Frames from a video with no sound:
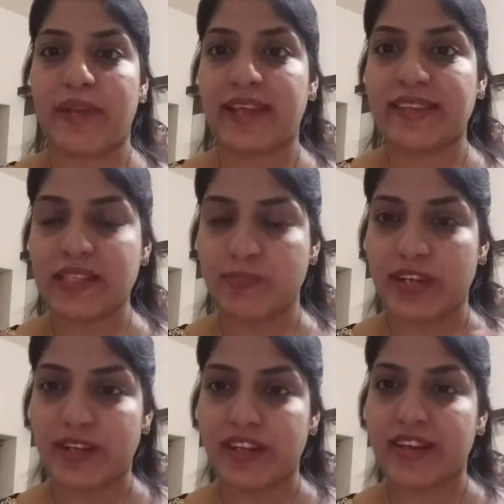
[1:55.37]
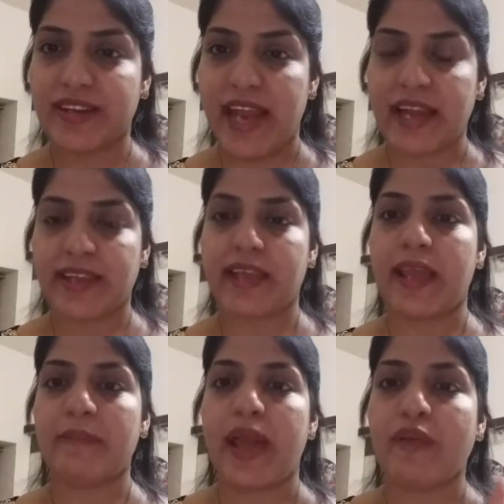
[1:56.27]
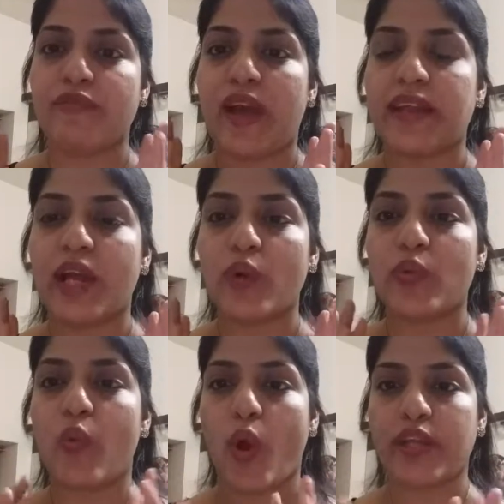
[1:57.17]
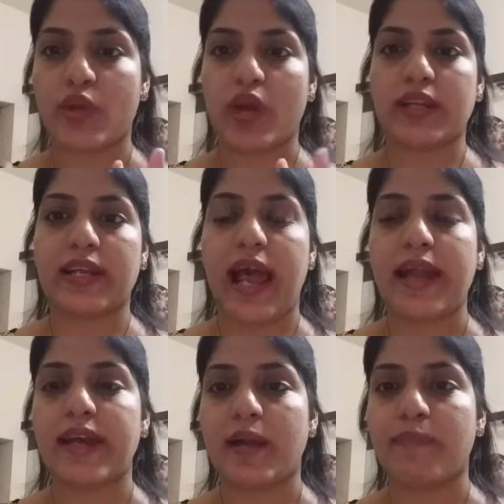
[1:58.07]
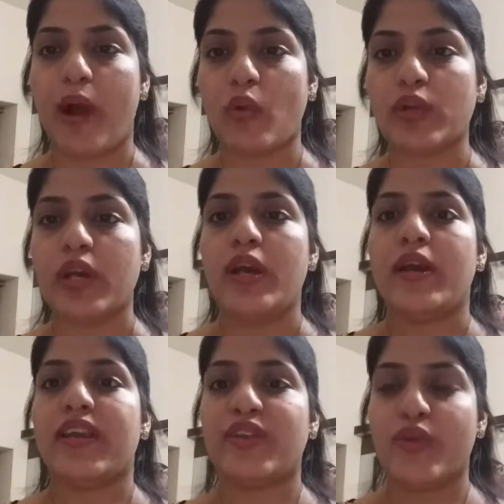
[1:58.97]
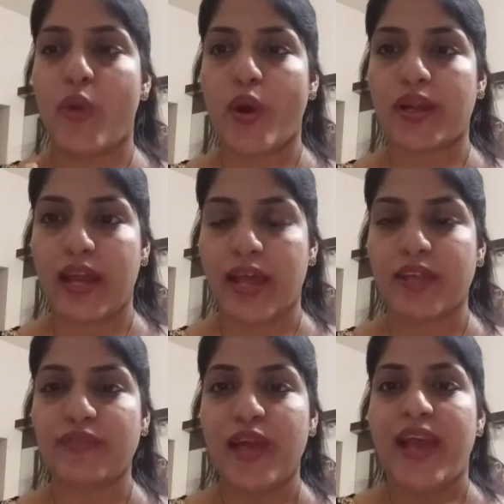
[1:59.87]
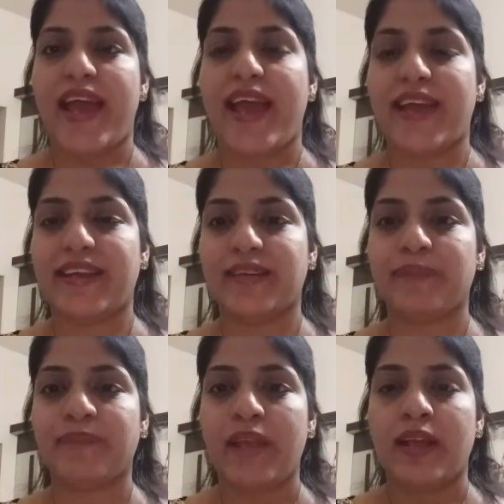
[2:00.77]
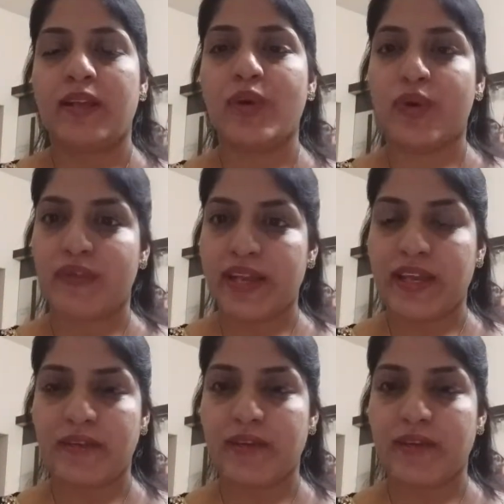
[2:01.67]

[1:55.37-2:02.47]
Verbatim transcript: play this particular Glad Game and find out what you are glad about in your life and um, look when